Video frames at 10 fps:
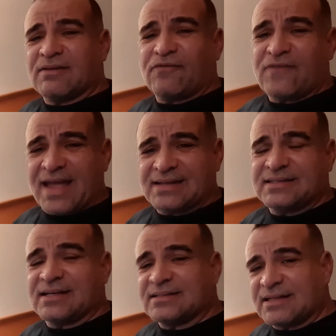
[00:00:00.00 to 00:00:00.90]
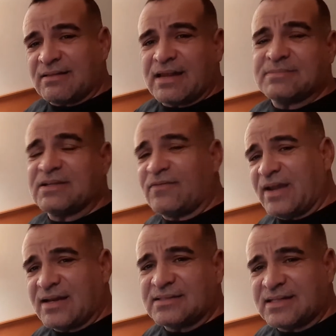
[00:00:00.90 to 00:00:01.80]
defense and his claims of
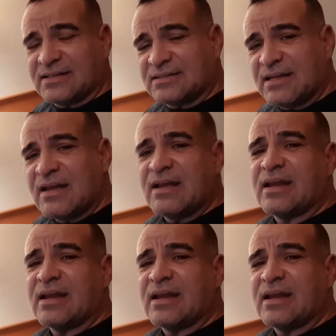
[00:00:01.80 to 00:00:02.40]
innocence.